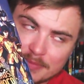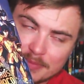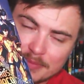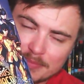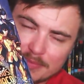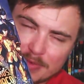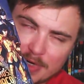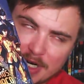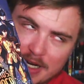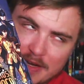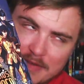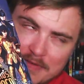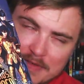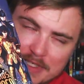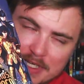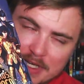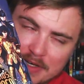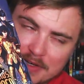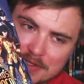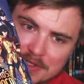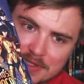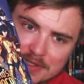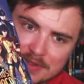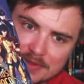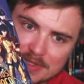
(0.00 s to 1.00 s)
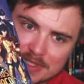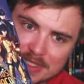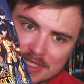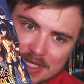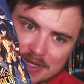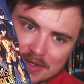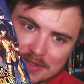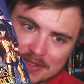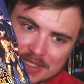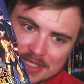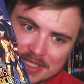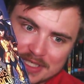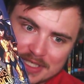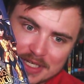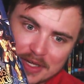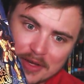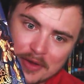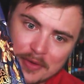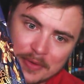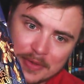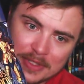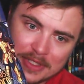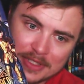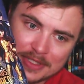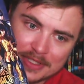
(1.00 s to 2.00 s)
Brave Soldier or Soldier Soul,
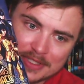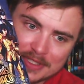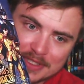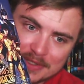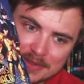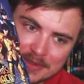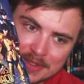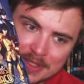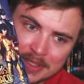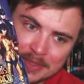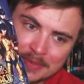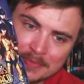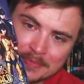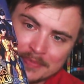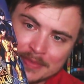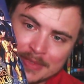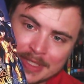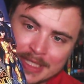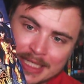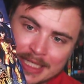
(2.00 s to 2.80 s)
one of the two of them.